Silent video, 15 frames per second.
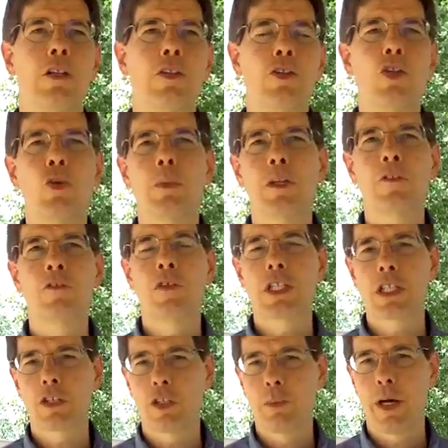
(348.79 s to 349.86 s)
the human
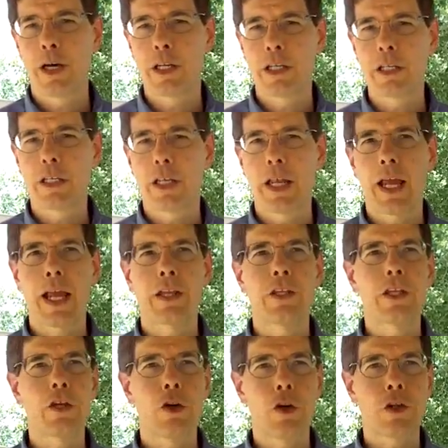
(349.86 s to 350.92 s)
physical body and
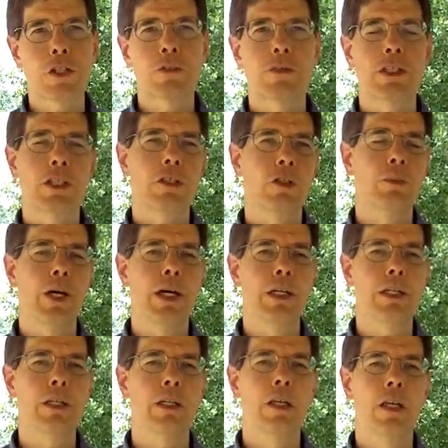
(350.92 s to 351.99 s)
the Earth's physical
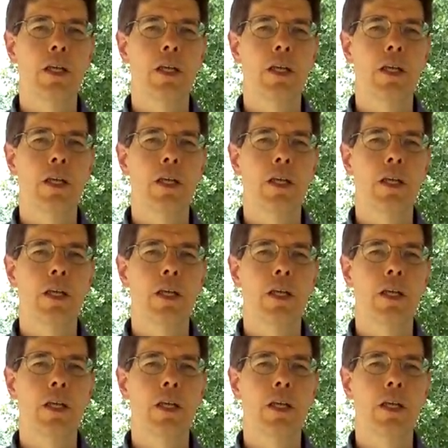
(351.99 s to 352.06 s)
body